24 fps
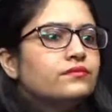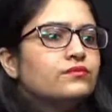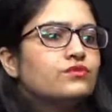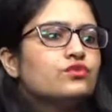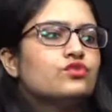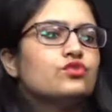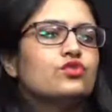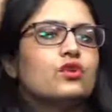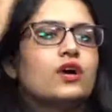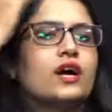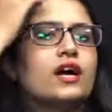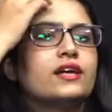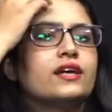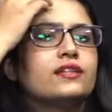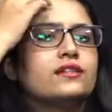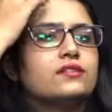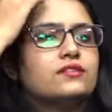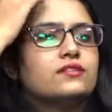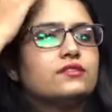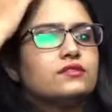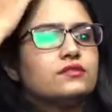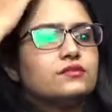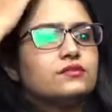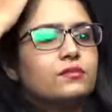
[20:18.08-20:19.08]
Try
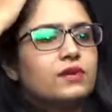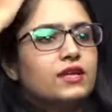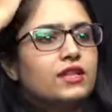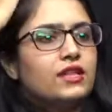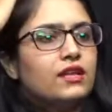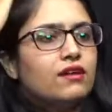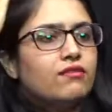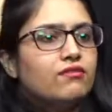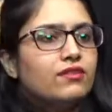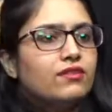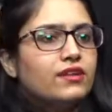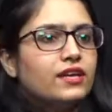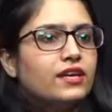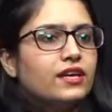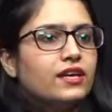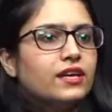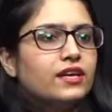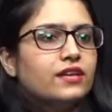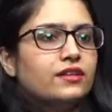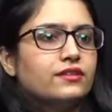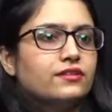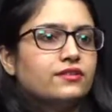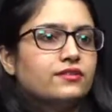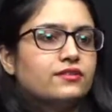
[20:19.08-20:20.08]
this, my lovely
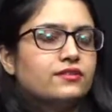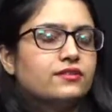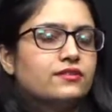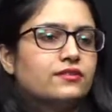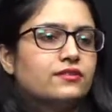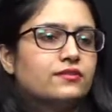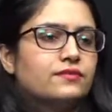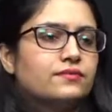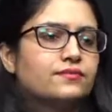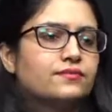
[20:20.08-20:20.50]
kids.